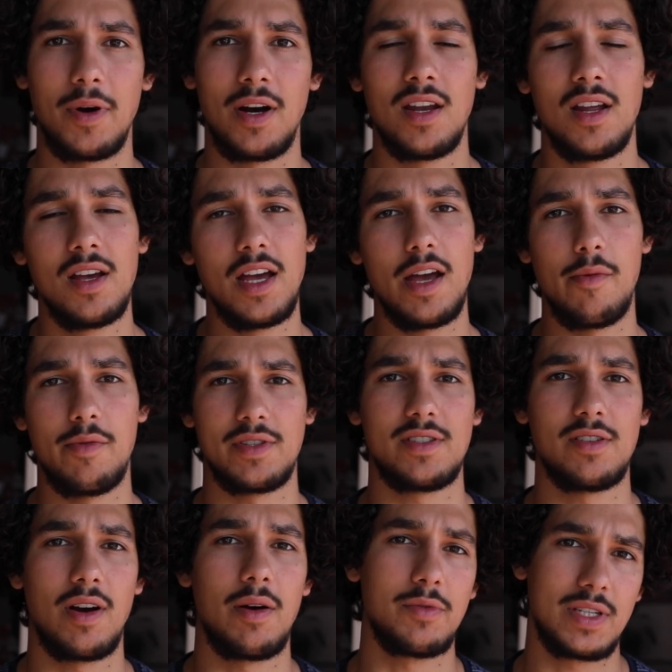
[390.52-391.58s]
but it was
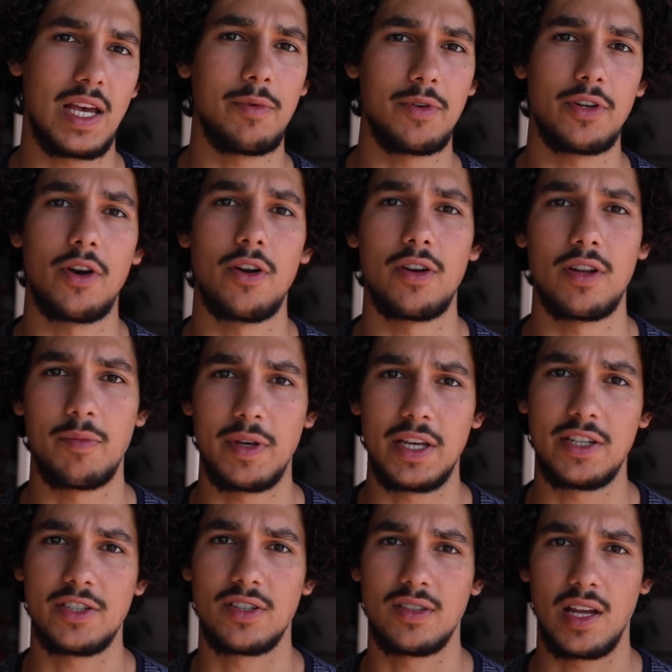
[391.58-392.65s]
still, I was able to go to the
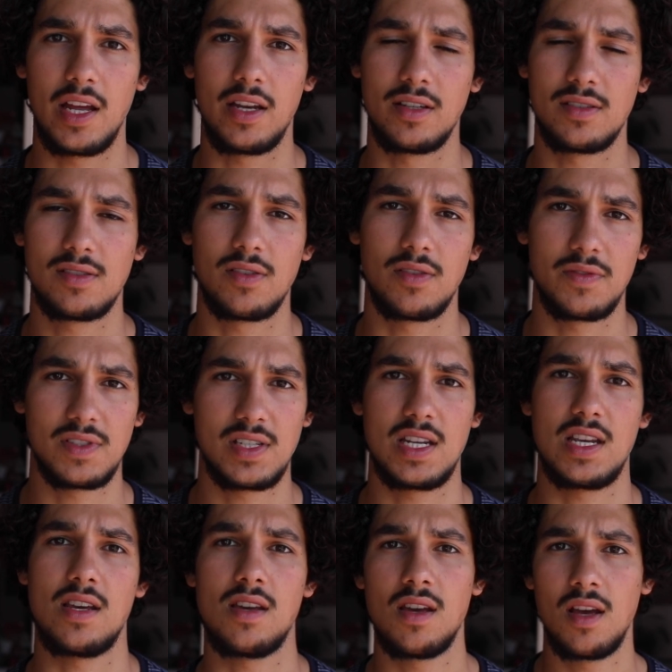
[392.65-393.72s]
beach and sort of
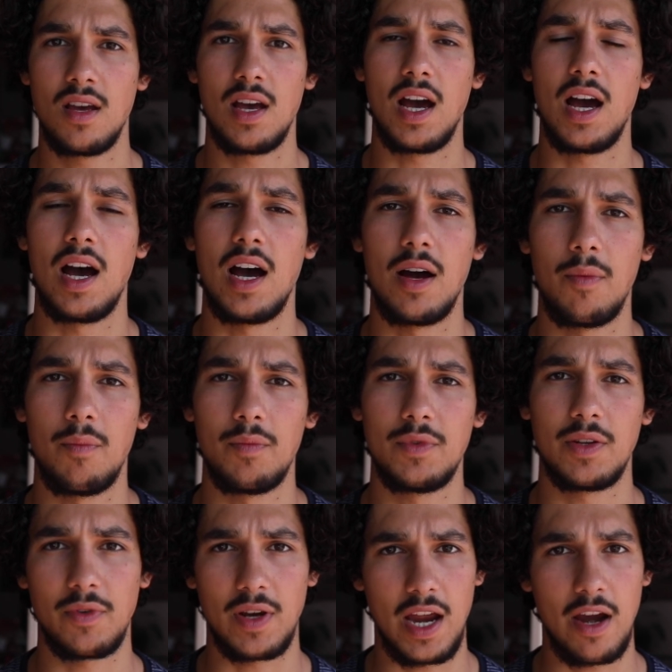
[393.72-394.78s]
see
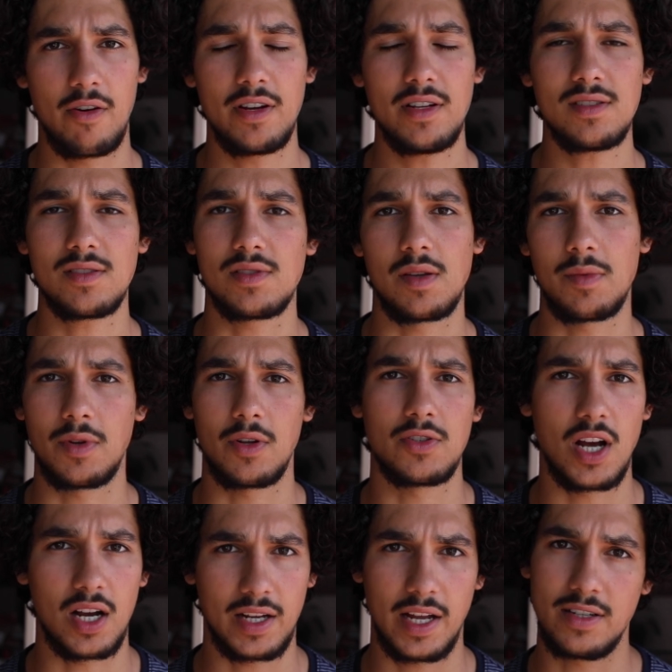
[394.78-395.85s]
different areas. I was able to go
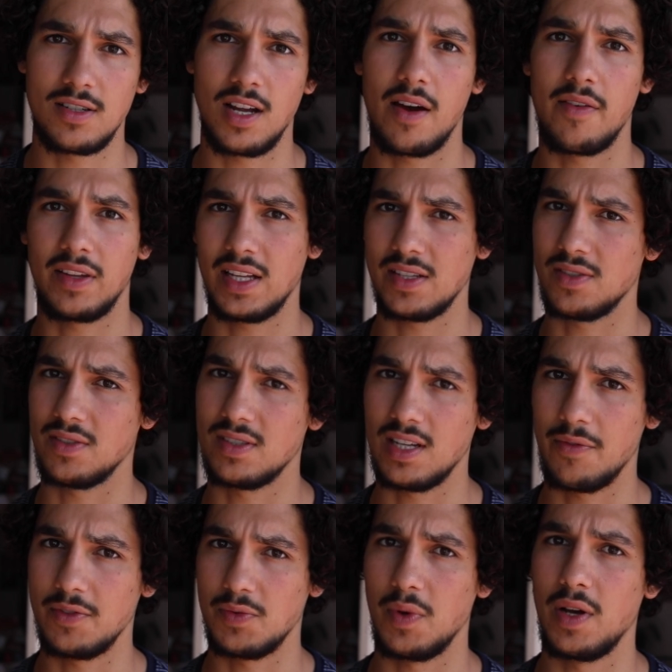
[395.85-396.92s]
shark cage diving, that sort of
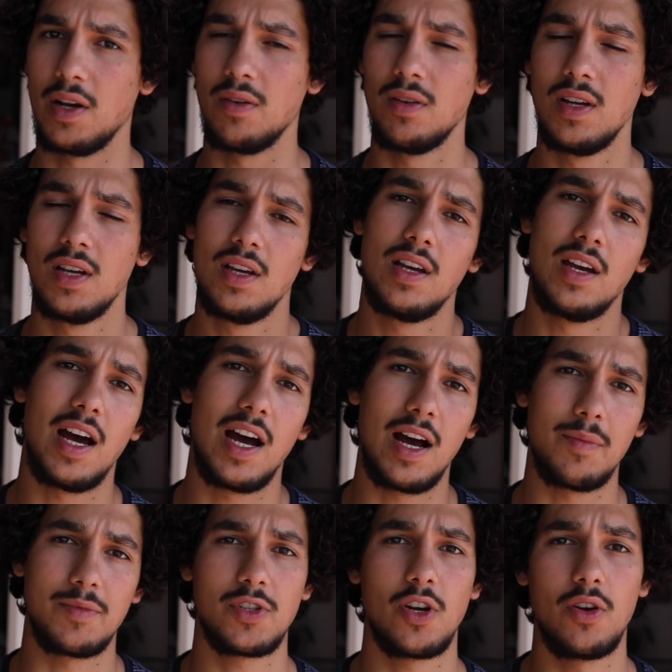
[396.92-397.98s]
stuff as well.
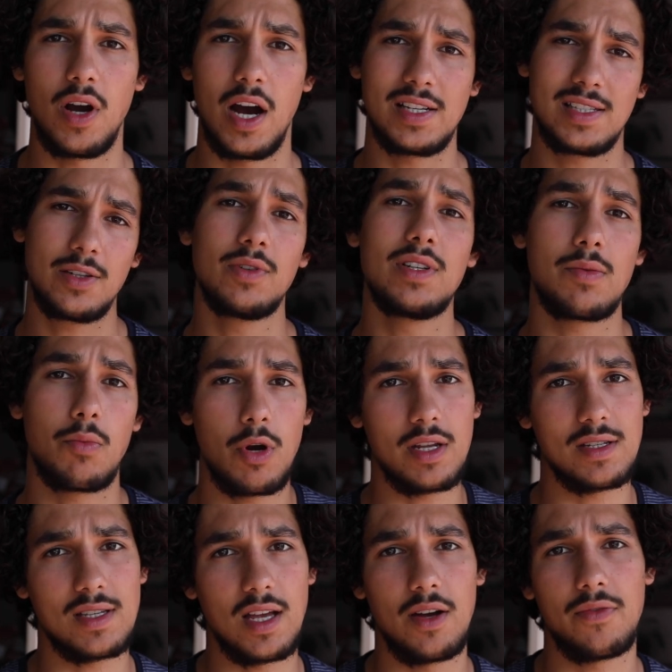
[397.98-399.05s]
So I still did some
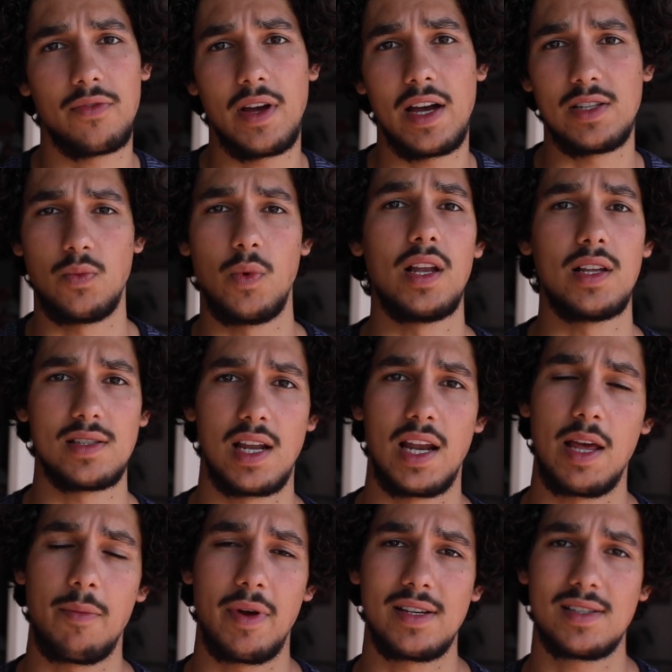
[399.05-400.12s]
marine stuff as well as the
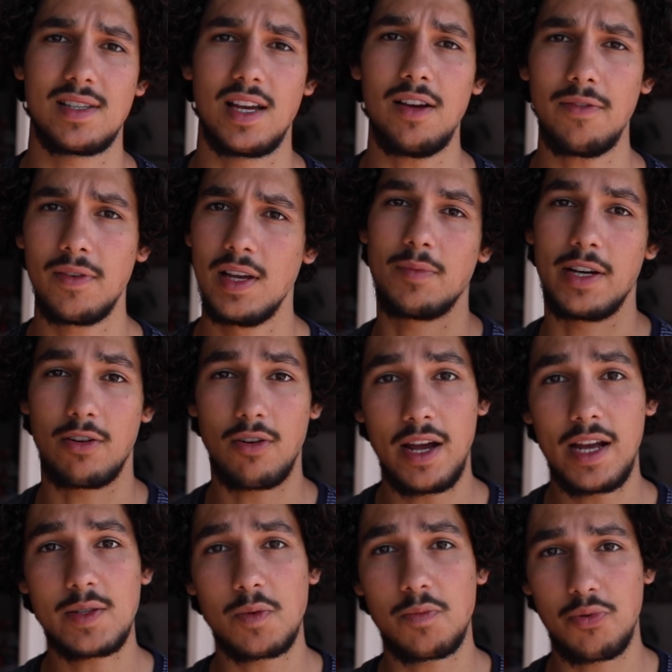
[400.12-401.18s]
land-based stuff. My
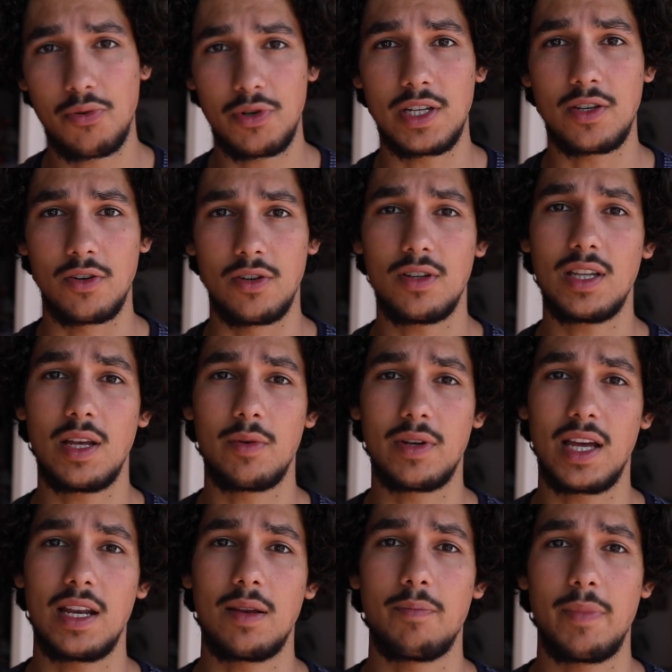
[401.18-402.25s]
grades were pretty good and they were
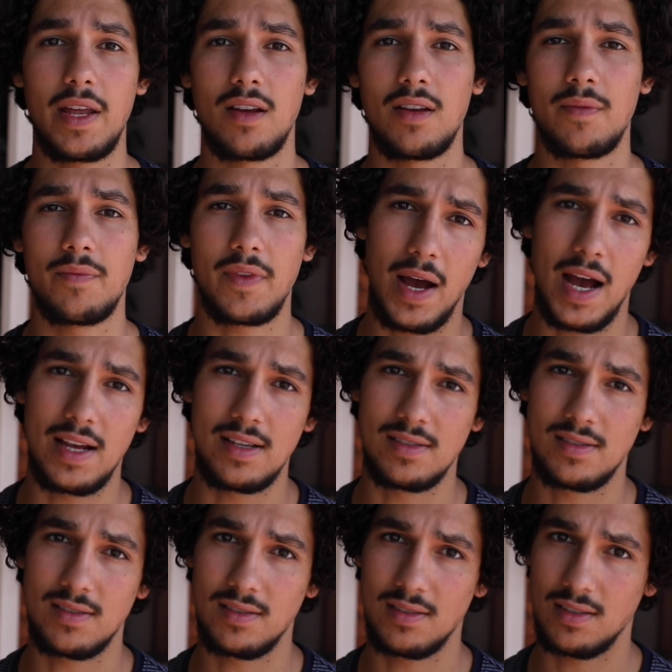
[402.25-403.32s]
getting better
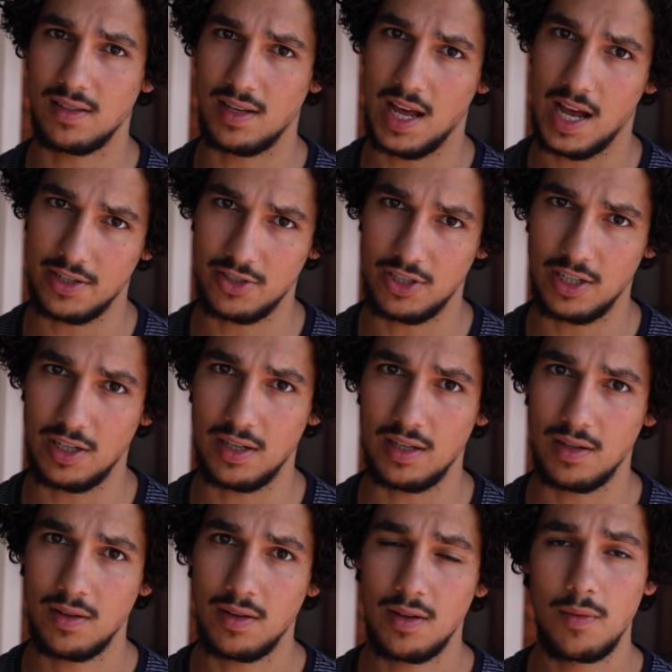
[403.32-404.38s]
as last
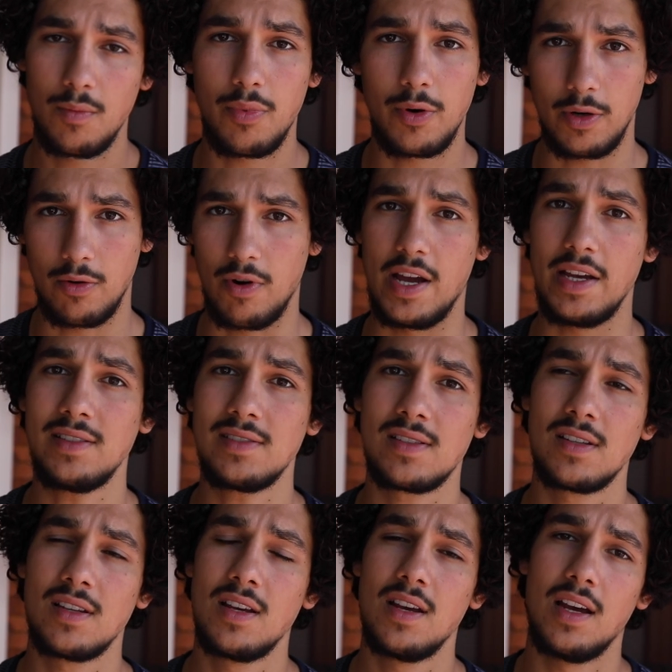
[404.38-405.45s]
year
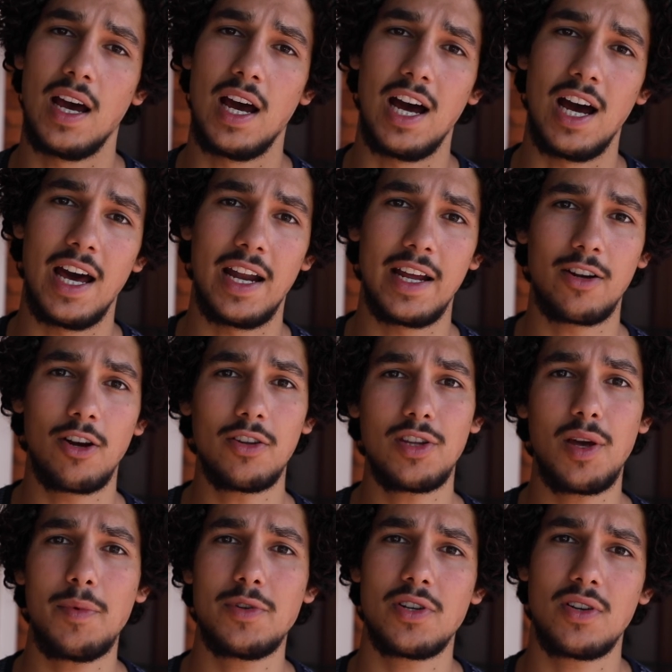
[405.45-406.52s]
progressed. And I got
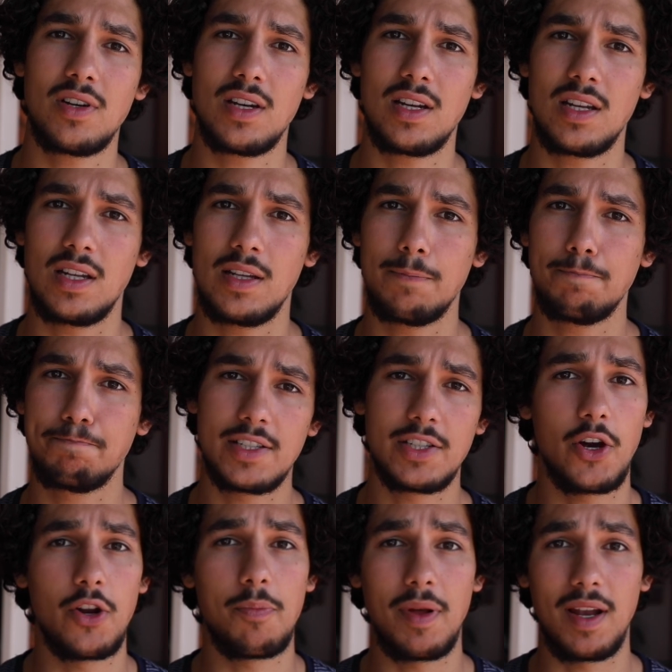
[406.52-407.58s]
the opportunity to
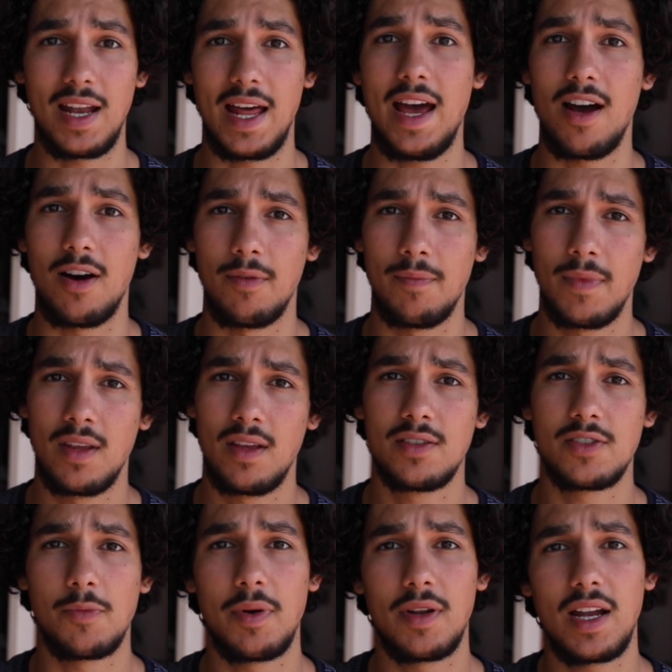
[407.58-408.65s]
go to
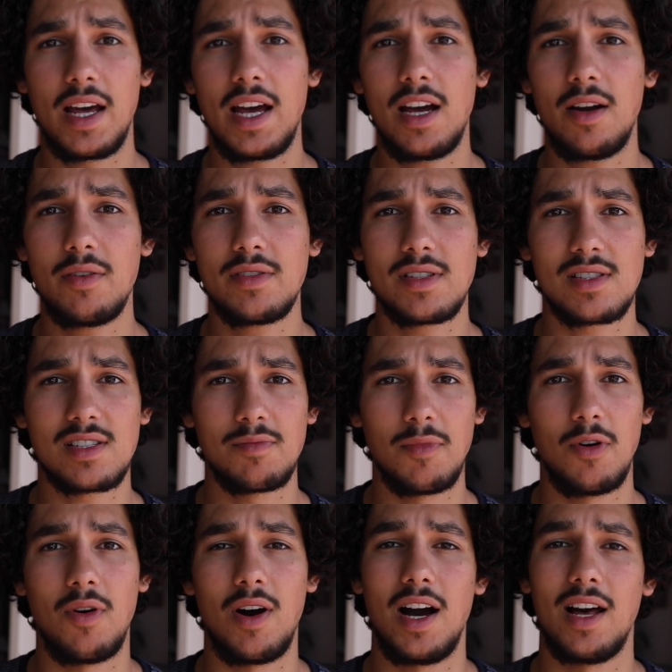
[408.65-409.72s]
Palau. So Palau is a small